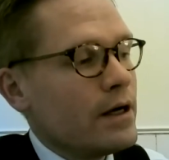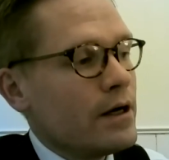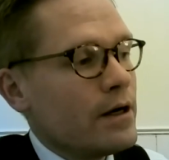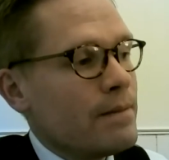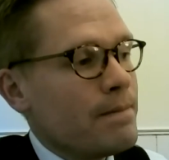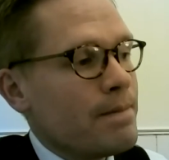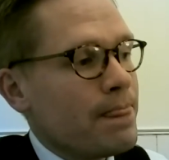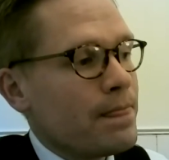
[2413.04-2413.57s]

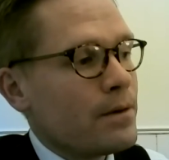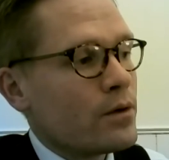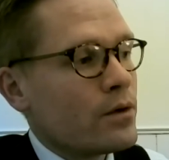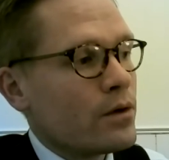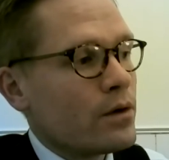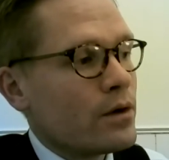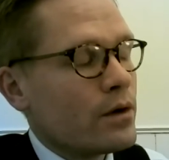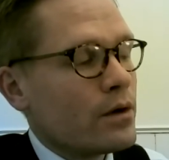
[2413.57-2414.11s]
um,
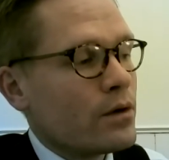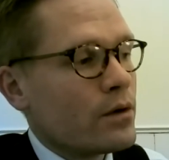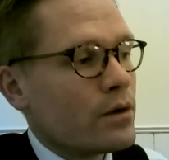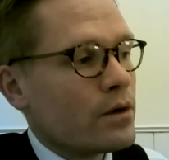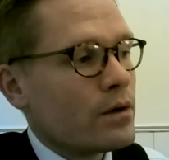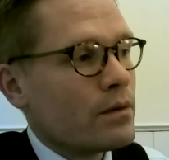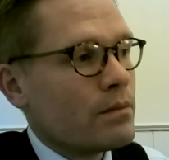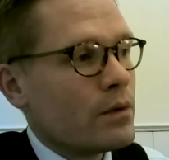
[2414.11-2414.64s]
or,
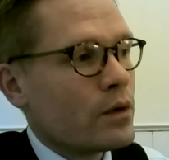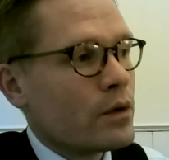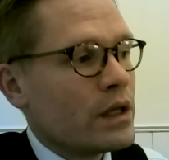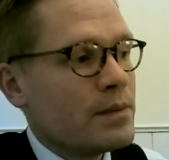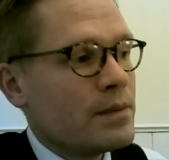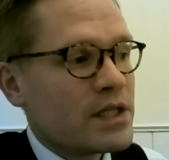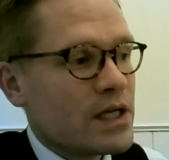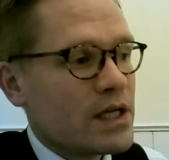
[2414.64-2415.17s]
or, or
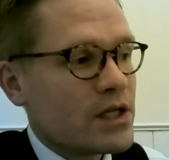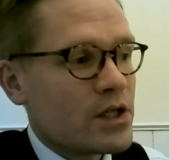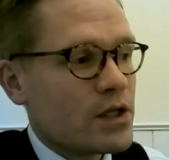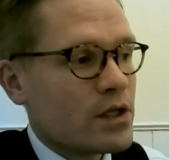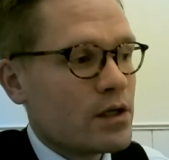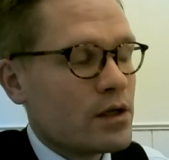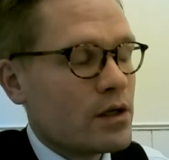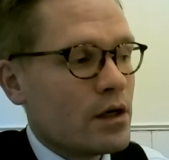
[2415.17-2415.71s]

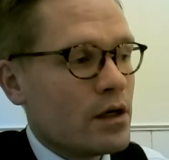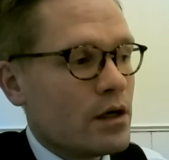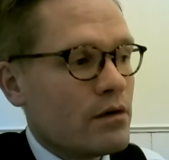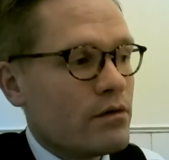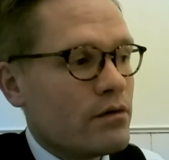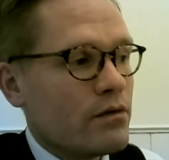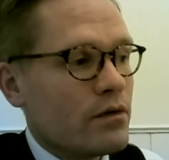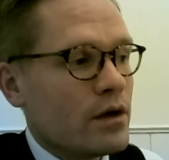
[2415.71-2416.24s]
limitation
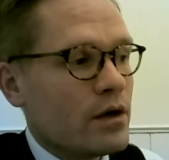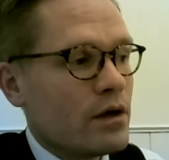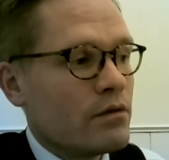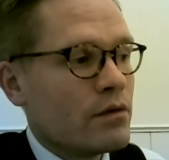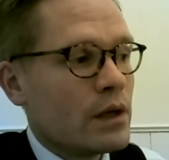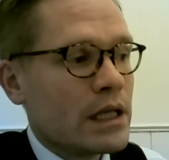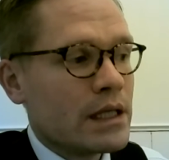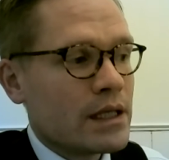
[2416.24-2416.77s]
of uh,
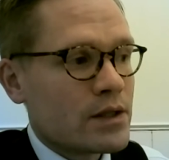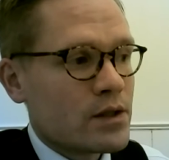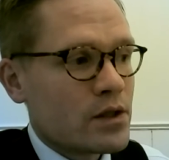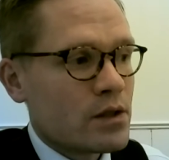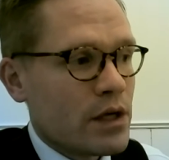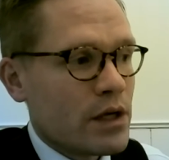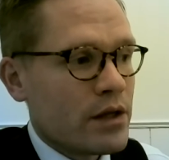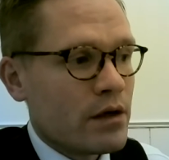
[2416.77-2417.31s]
willingness
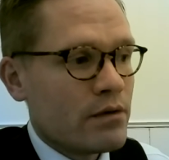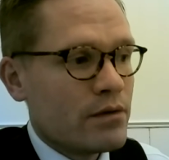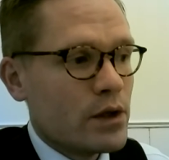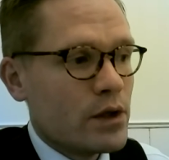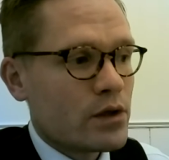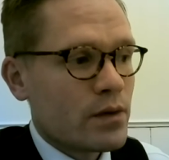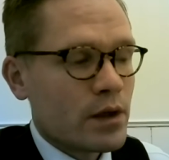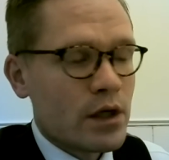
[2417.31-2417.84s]
to spread their
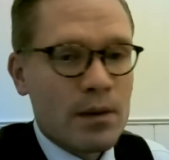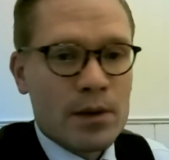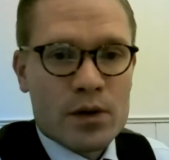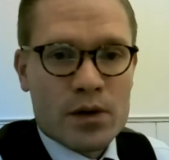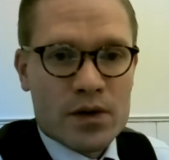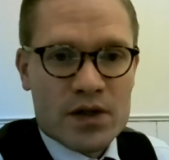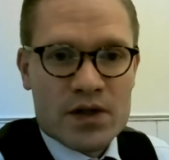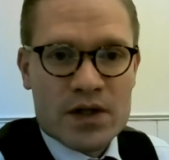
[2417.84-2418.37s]
views will come
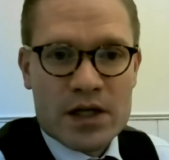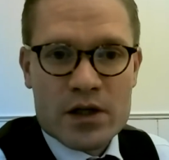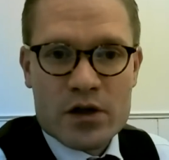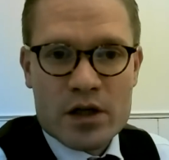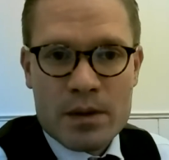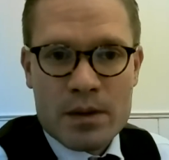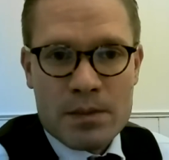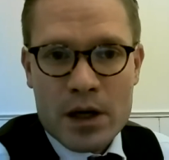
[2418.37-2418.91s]
across as
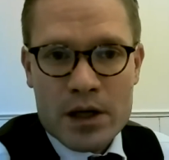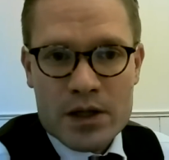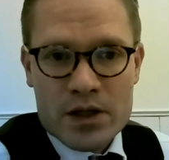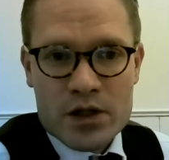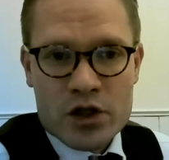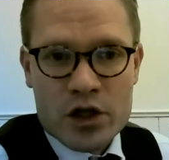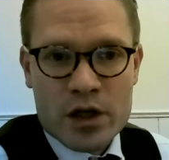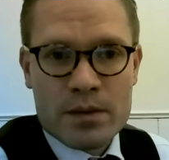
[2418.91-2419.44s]
censorship and
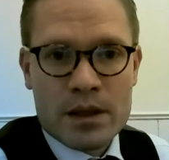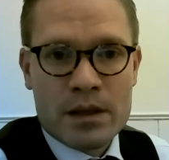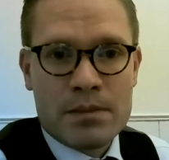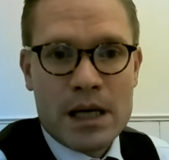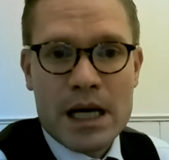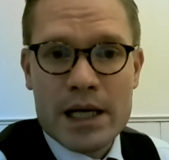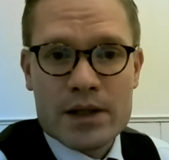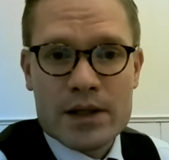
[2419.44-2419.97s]
partisanship and
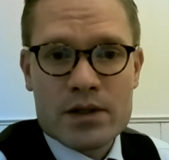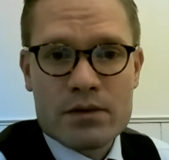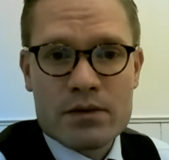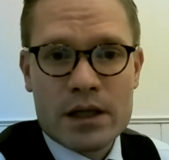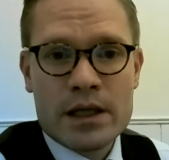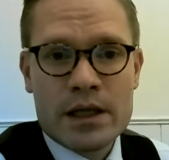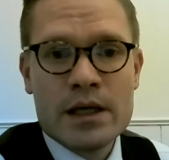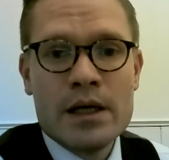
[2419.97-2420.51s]
bias,
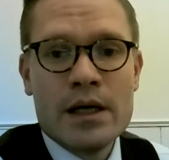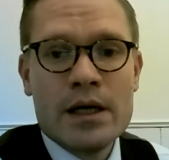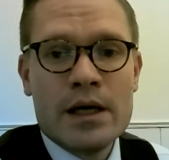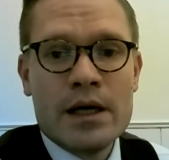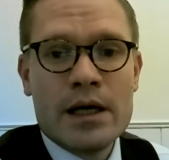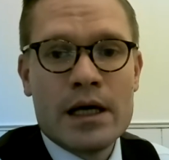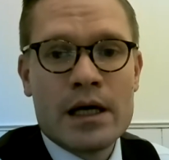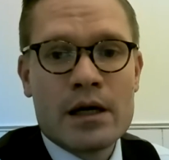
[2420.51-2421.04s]
really.
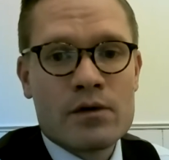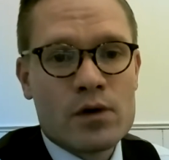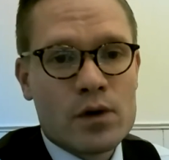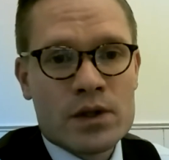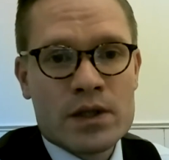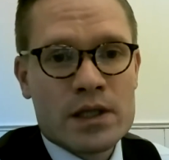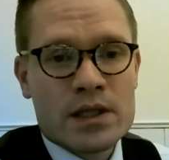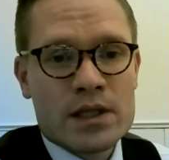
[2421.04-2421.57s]
And
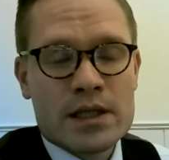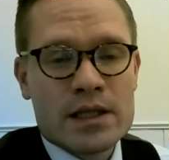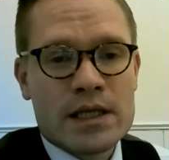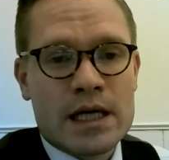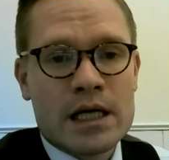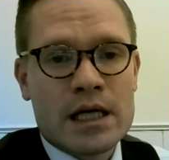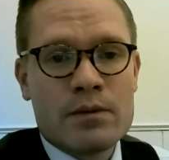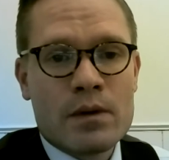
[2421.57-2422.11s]
of course, this is
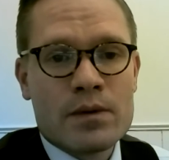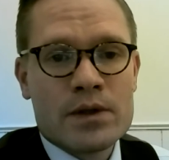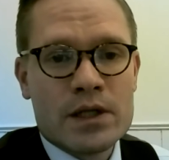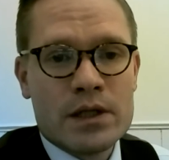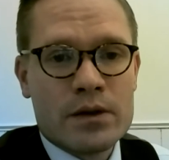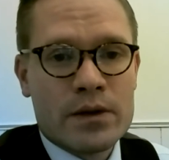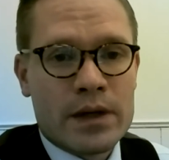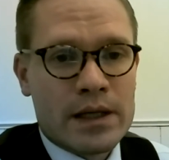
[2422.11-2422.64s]
exactly what we
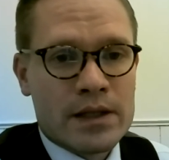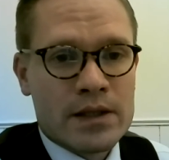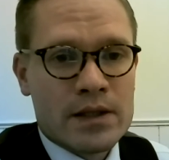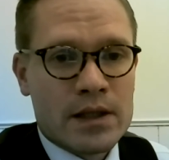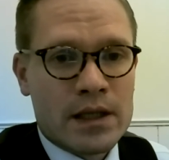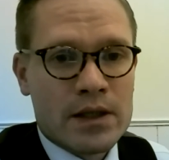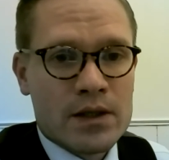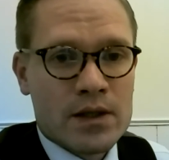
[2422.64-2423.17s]
see in the United
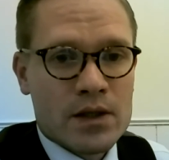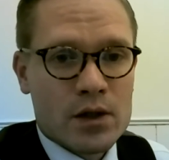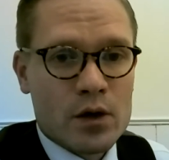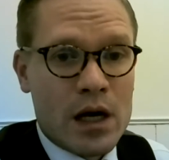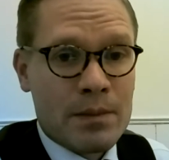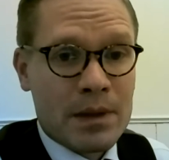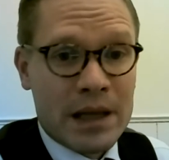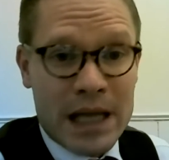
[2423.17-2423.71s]
States.
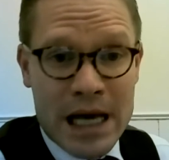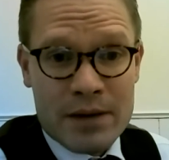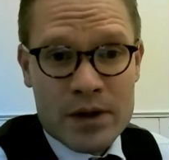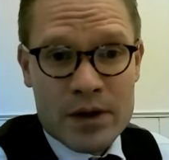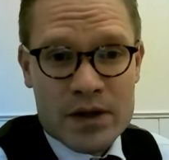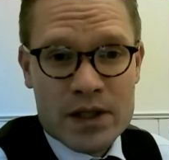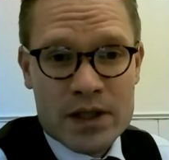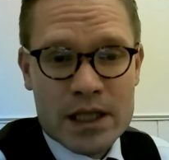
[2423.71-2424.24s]
So I'm
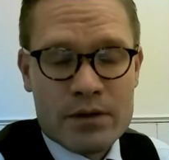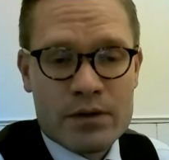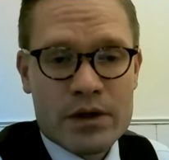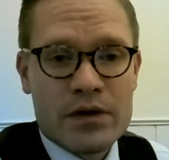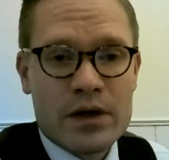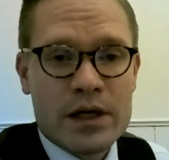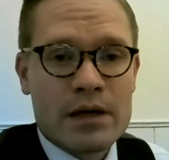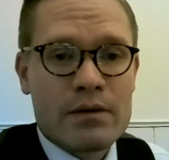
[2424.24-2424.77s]
glad we are seeing a
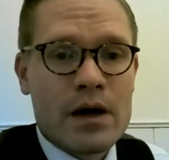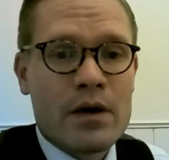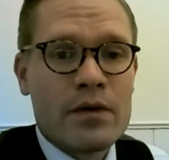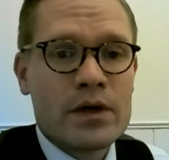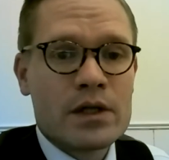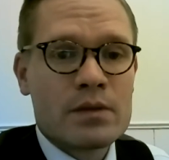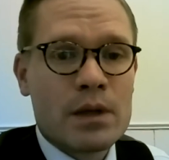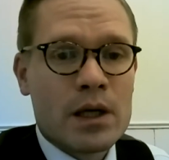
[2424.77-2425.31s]
rethinking
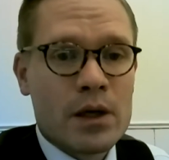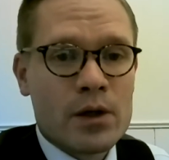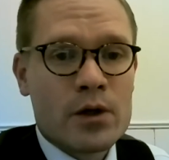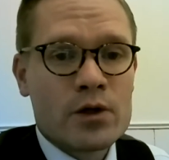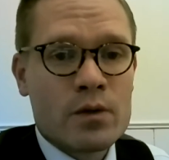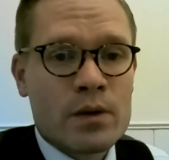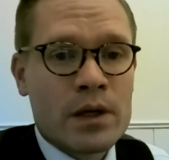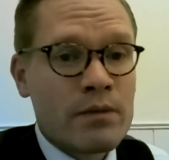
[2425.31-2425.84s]
around this, but I
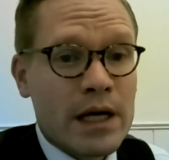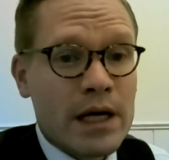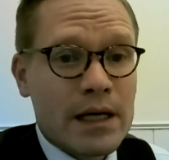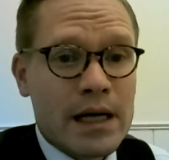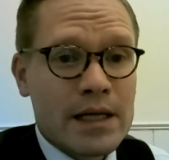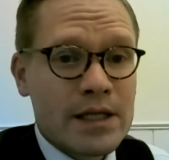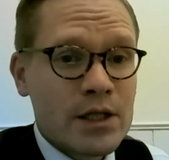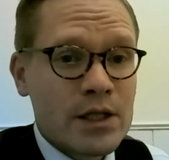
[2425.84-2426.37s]
also want to
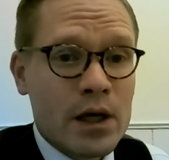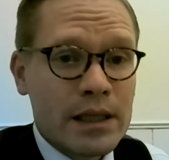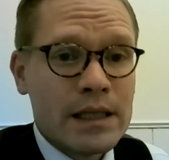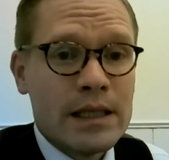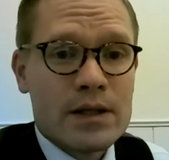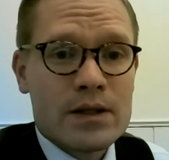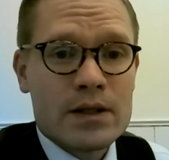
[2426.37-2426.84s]
recognize it's not